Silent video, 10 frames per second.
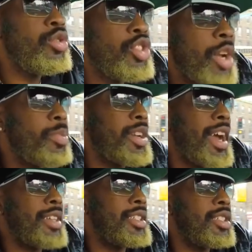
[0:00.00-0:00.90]

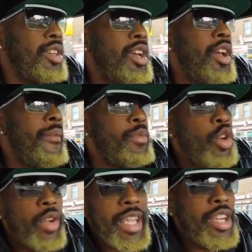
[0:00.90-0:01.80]
jeopardizing?
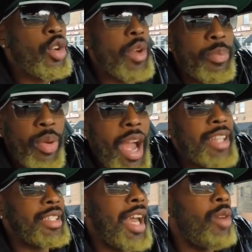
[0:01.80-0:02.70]
Your ego and pride
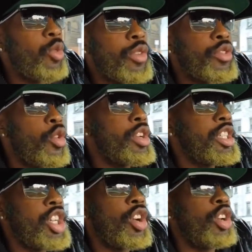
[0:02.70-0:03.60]
is not worth going to
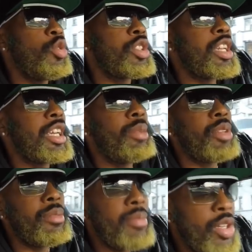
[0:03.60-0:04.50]
jail and losing
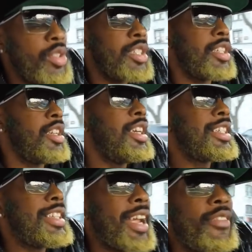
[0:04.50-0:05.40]
unlimited millions and
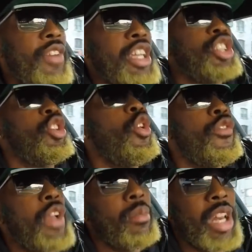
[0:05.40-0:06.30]
sacrificing your whole
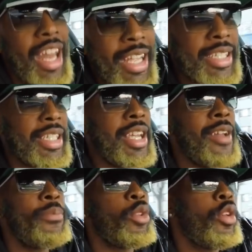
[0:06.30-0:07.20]
family legacy
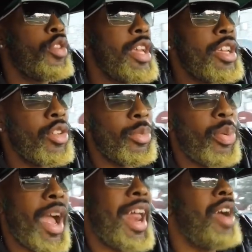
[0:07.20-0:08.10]
over your ego and
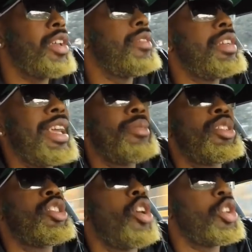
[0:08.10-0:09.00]
pride. I don't give a damn
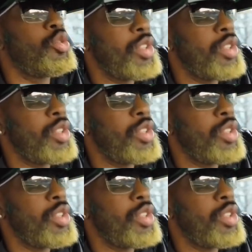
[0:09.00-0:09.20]
she calls you a